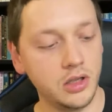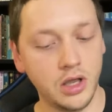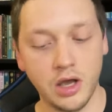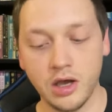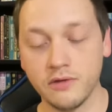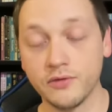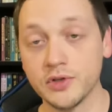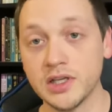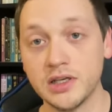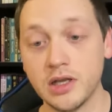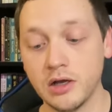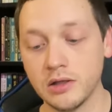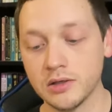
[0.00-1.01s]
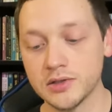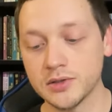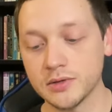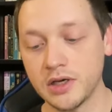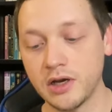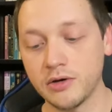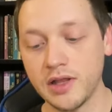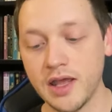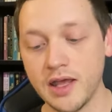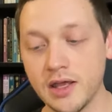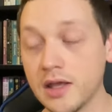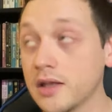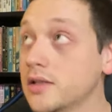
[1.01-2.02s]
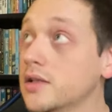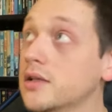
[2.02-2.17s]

For $10, and I already had